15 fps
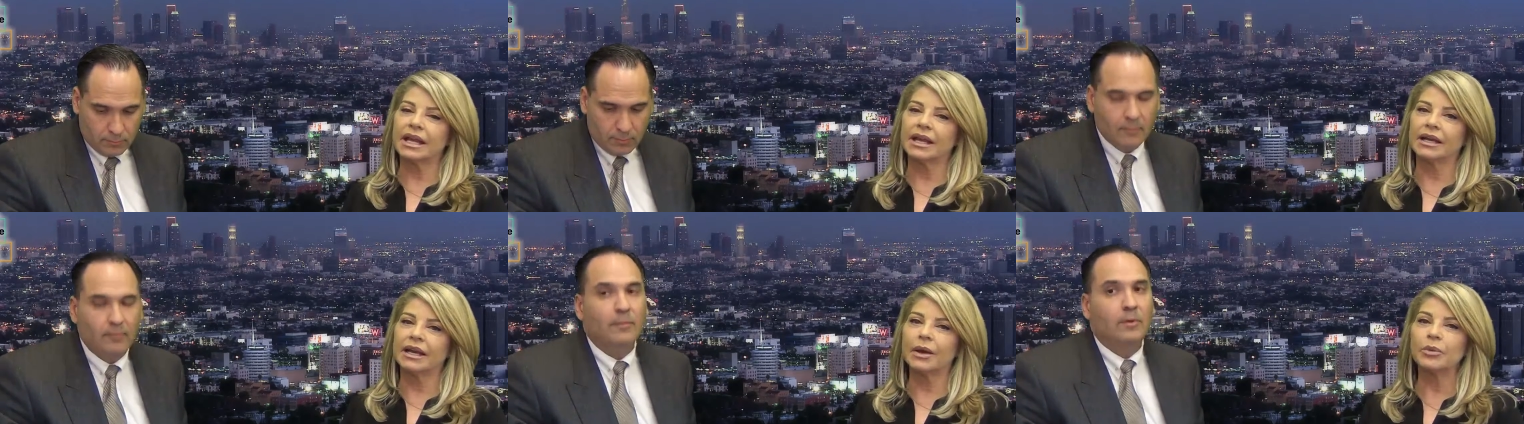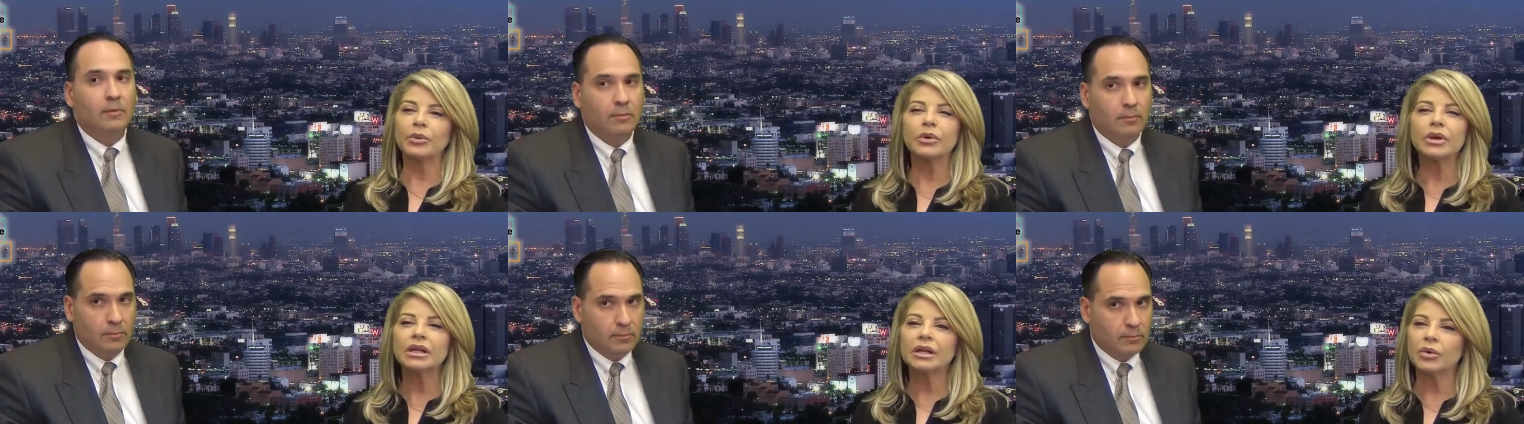Speaker 1: And I
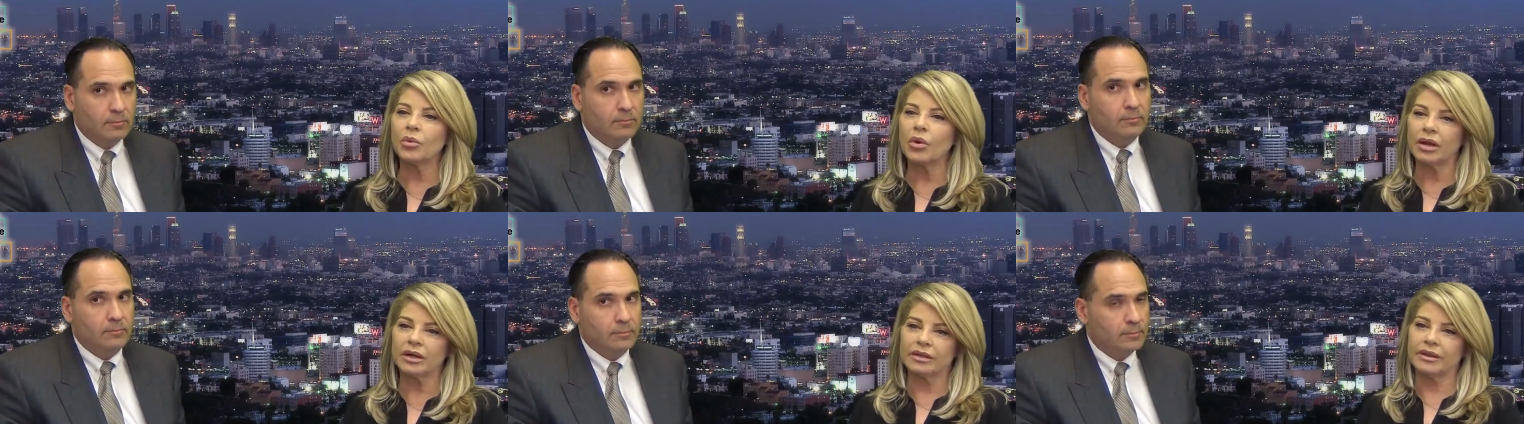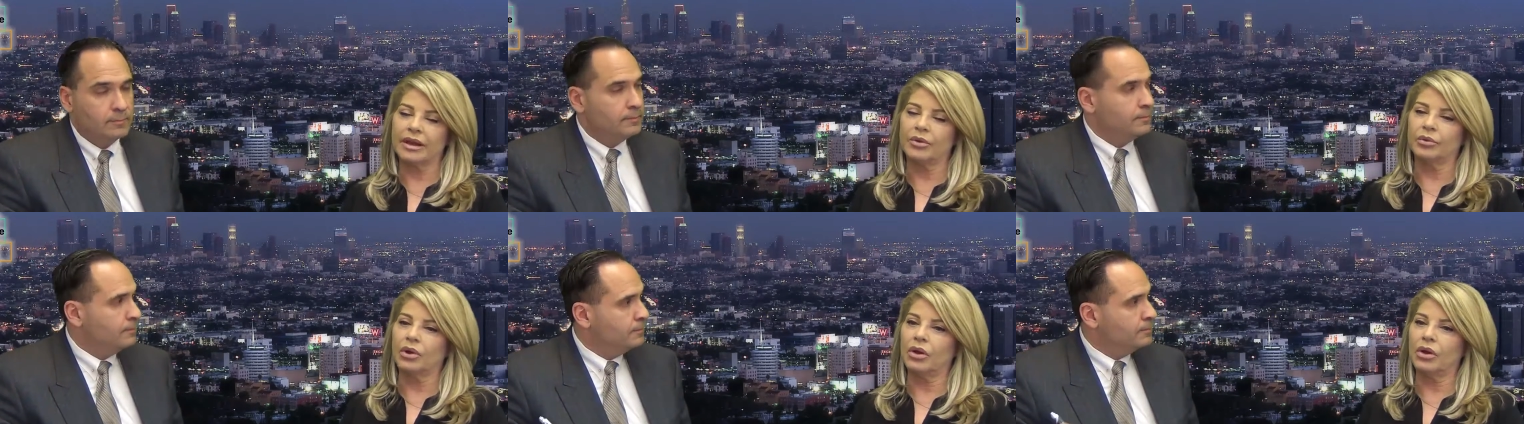really wanted
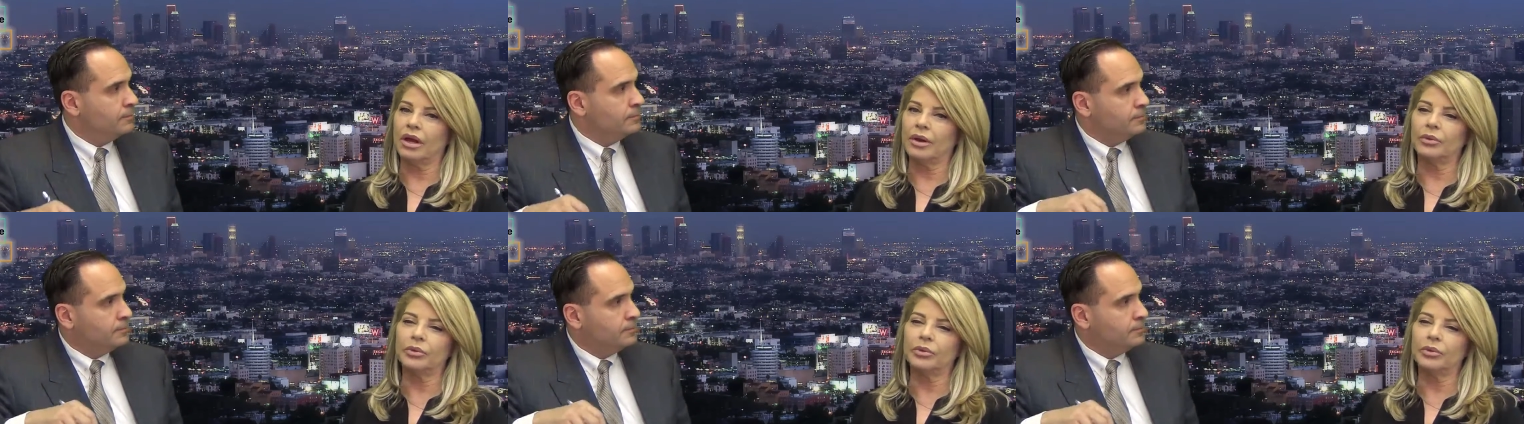that role. I